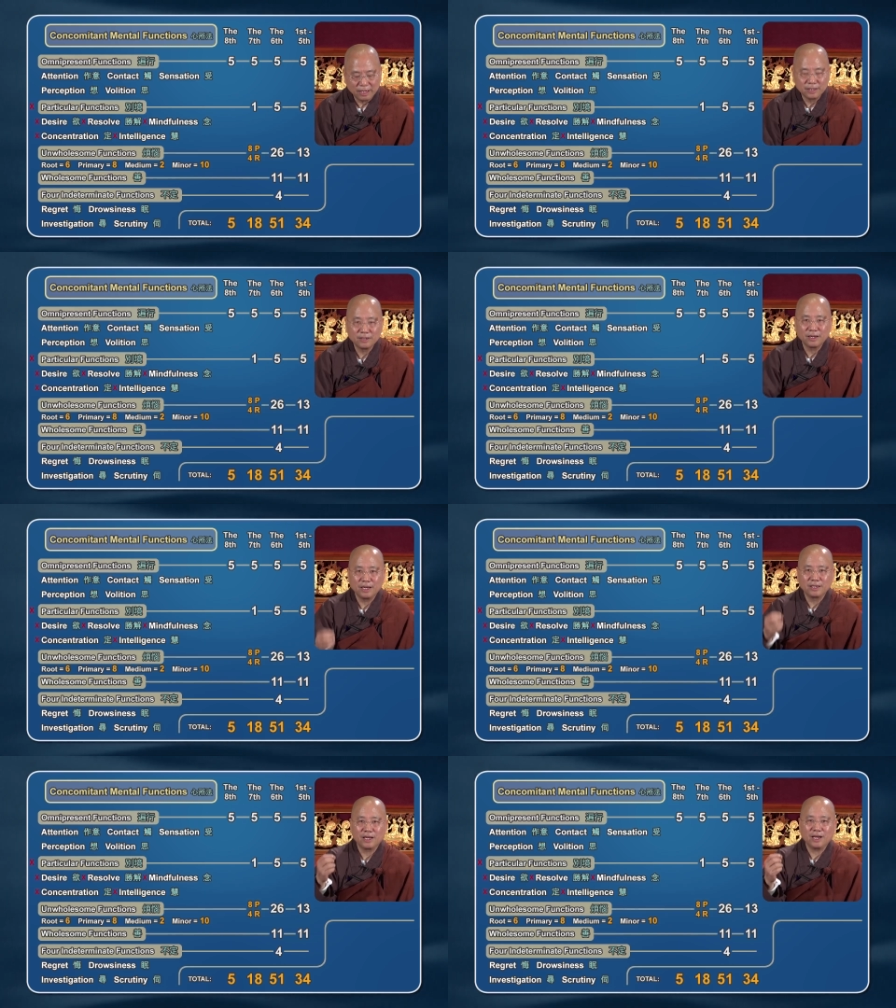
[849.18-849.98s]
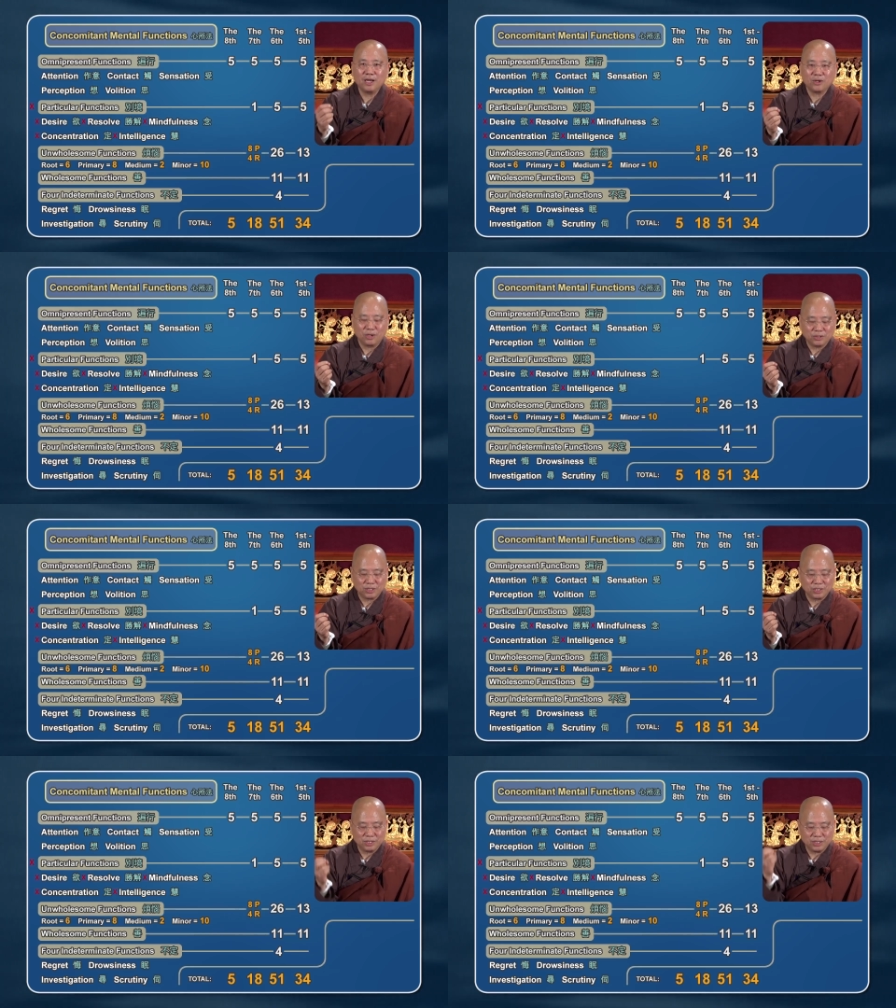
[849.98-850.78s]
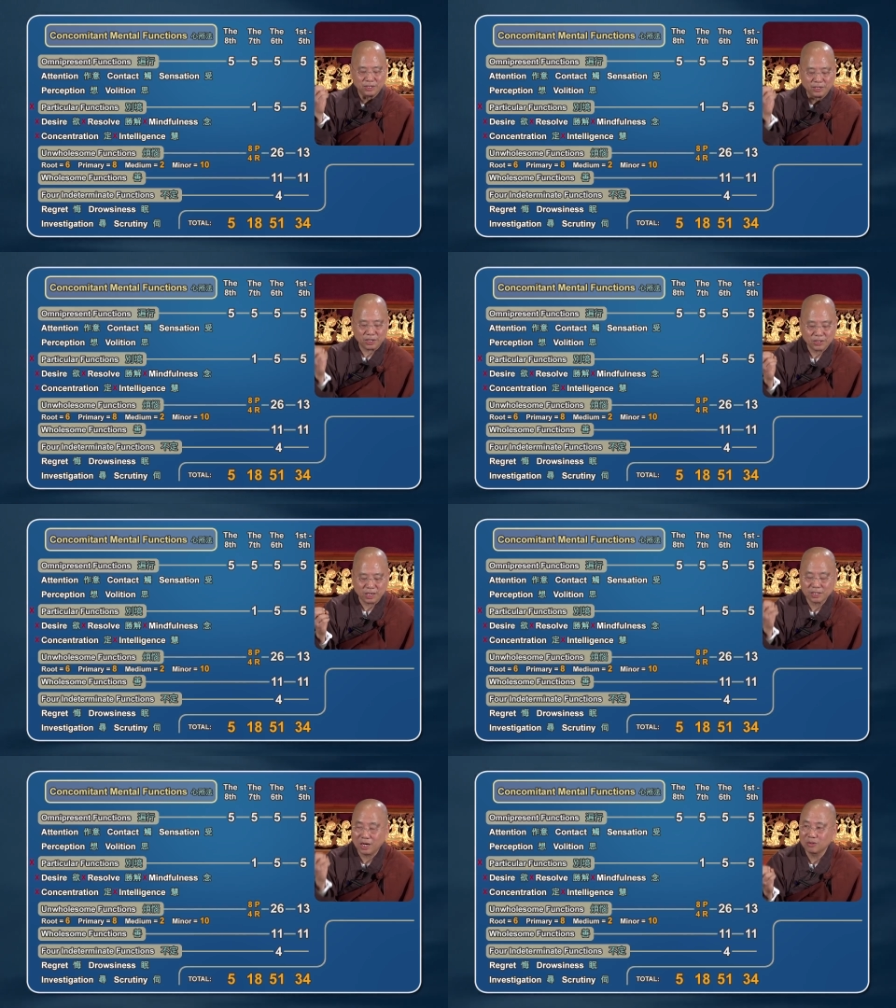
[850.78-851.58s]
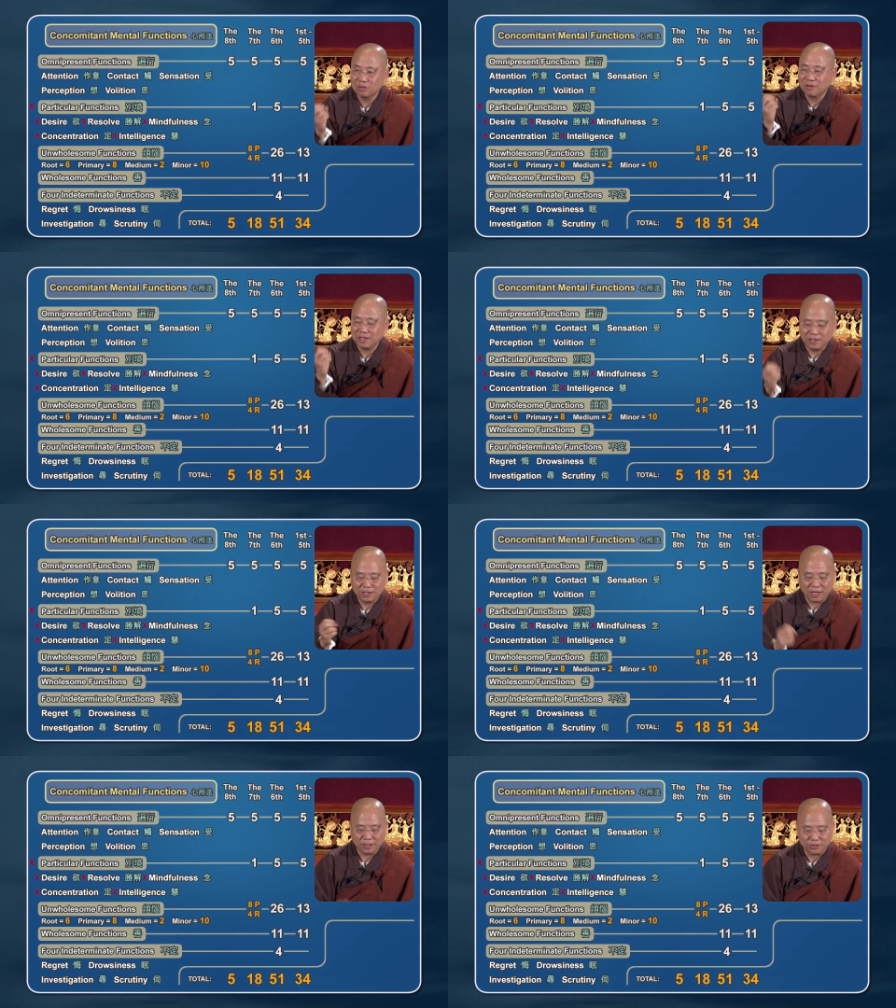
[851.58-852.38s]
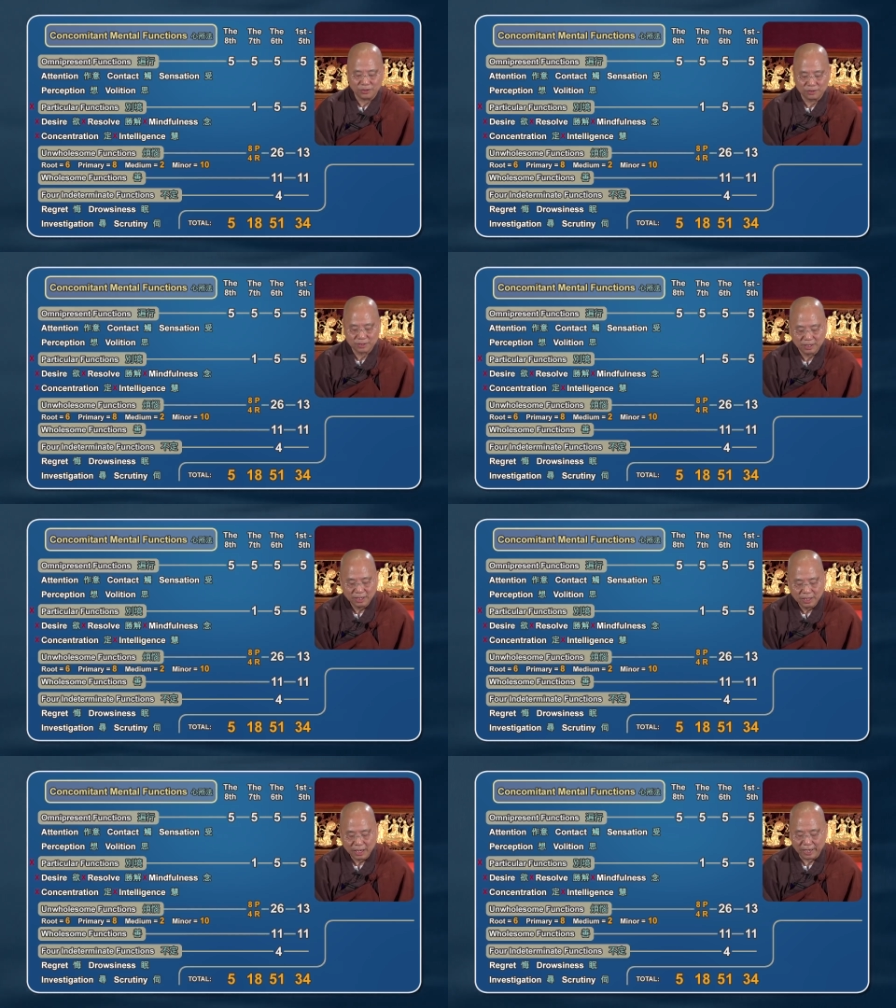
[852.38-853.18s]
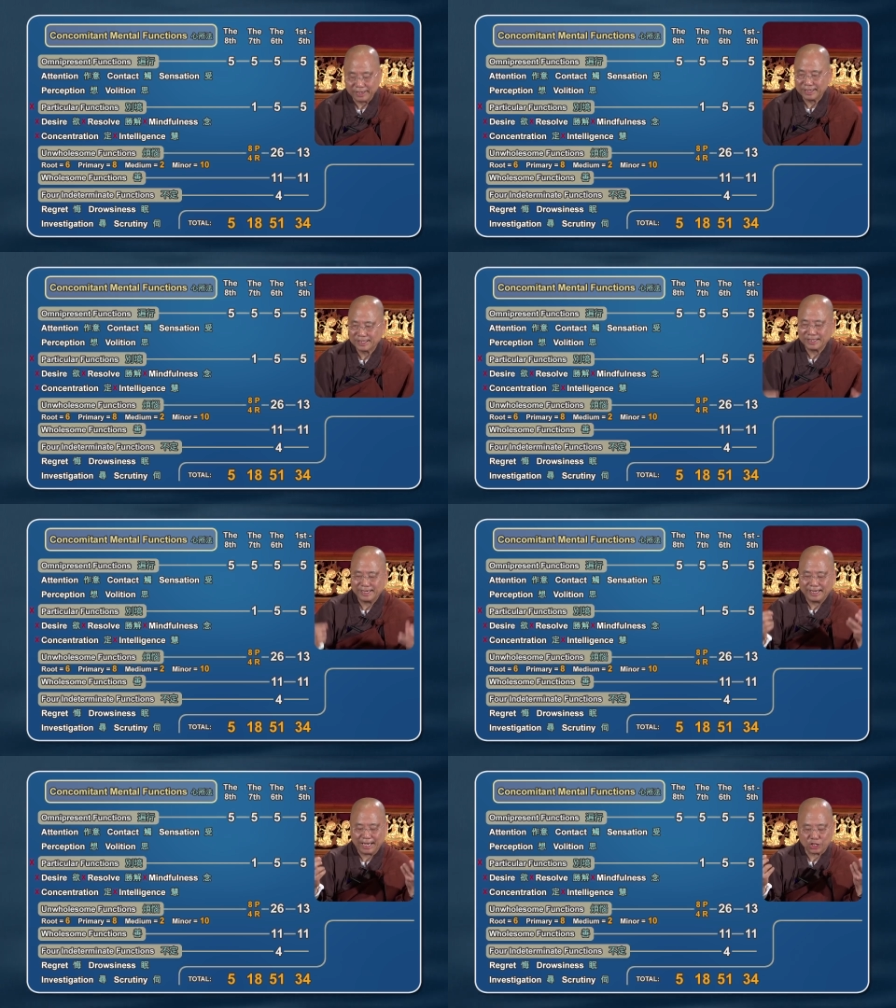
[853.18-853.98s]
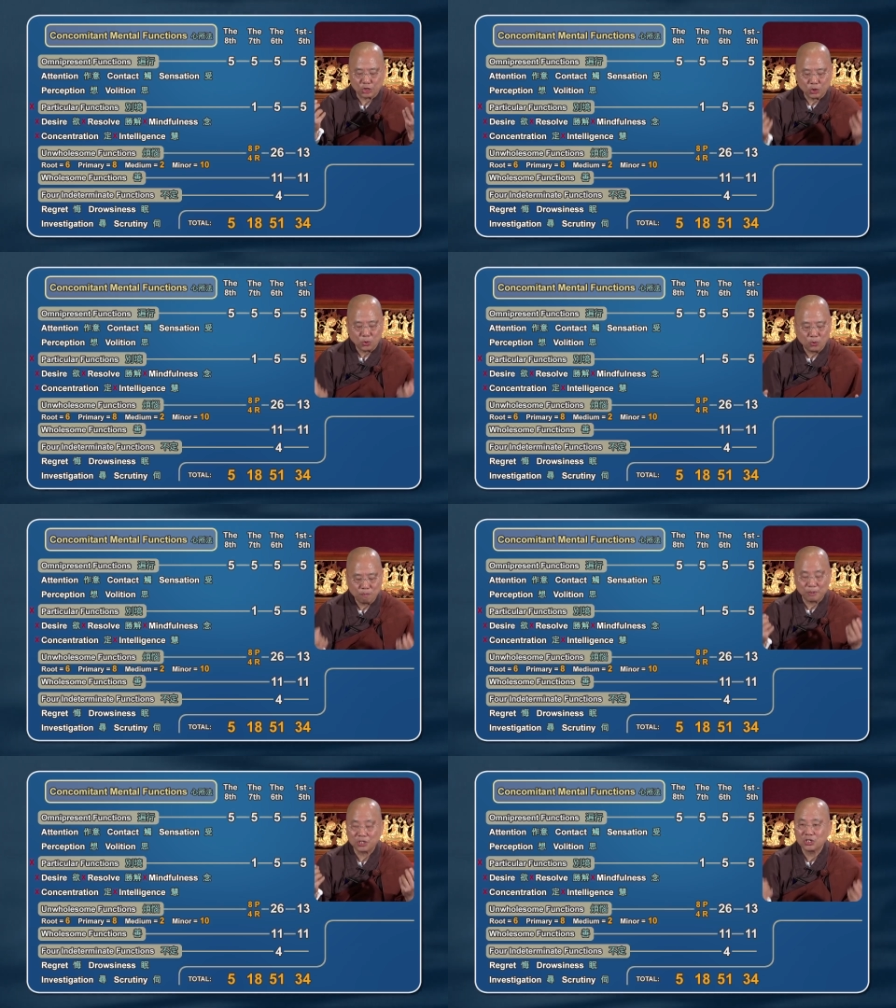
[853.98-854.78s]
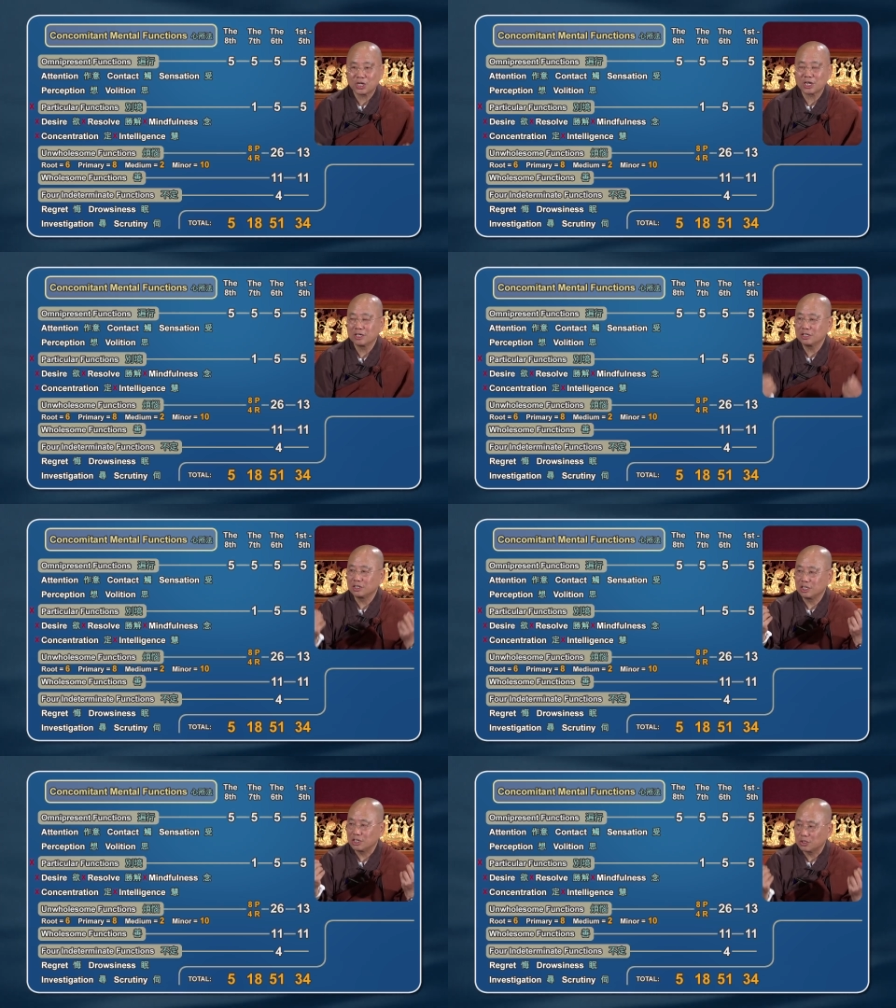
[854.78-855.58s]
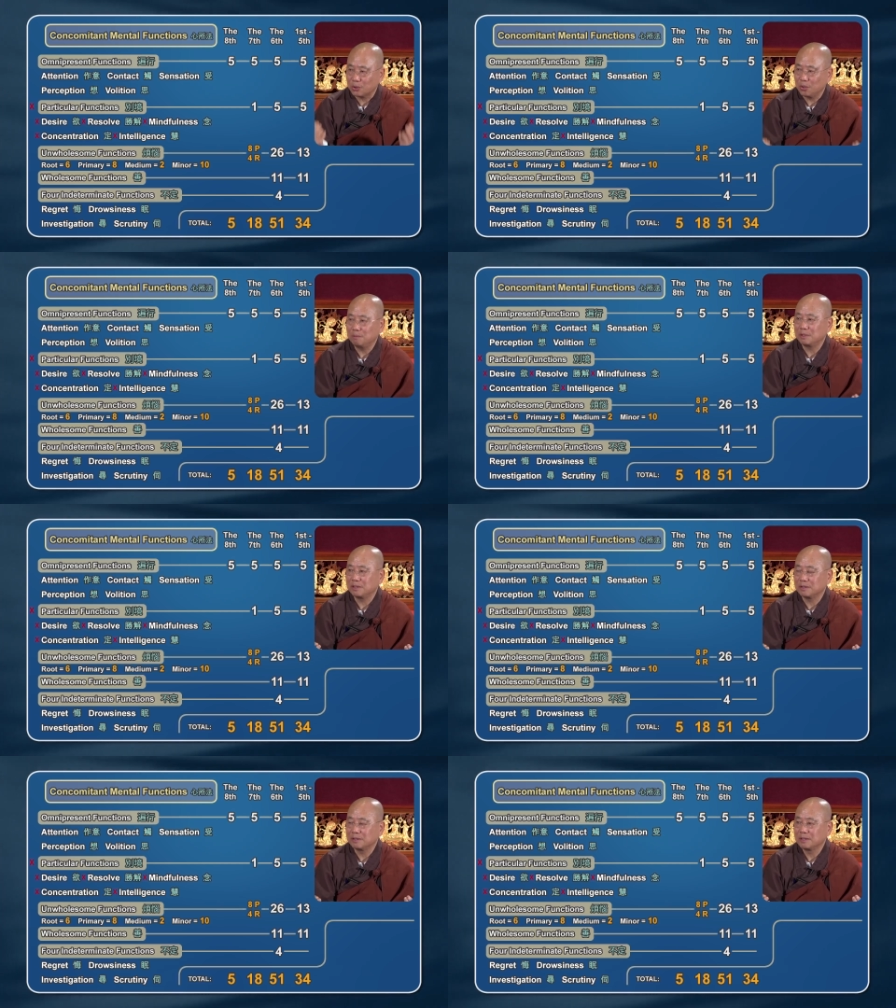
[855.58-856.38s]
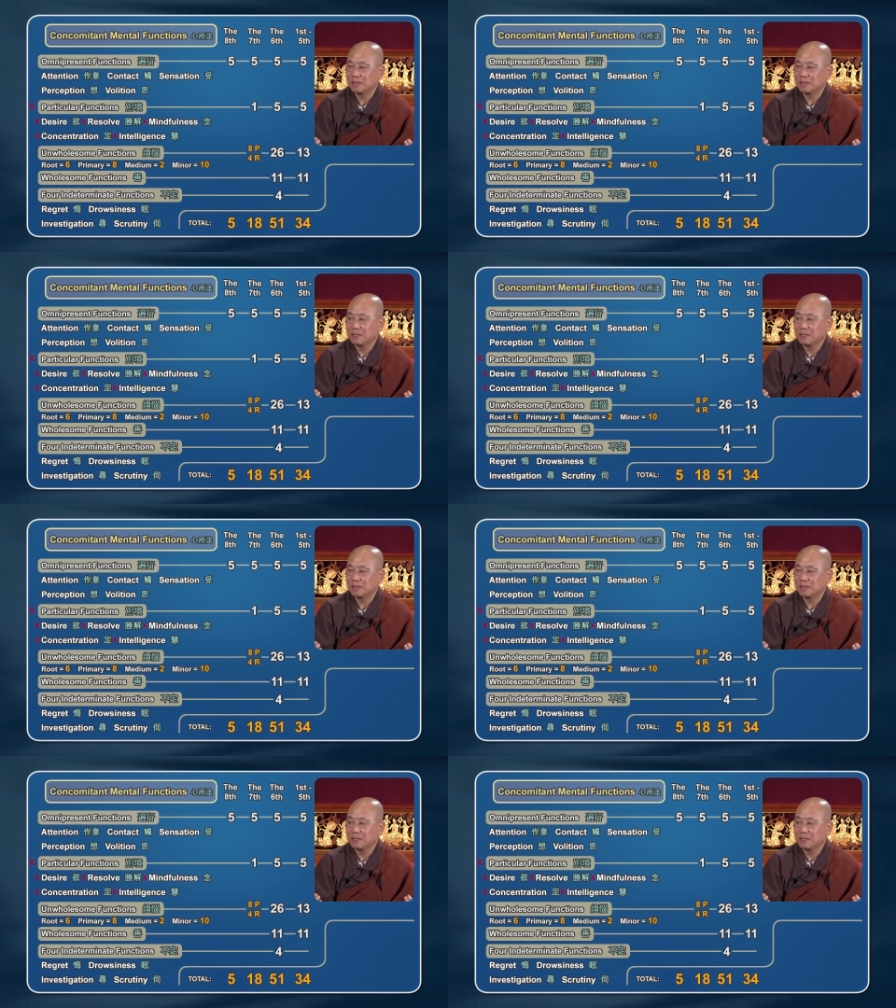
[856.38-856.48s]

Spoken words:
And the alive consciousness does not cultivate intelligence. It has no particular discernment.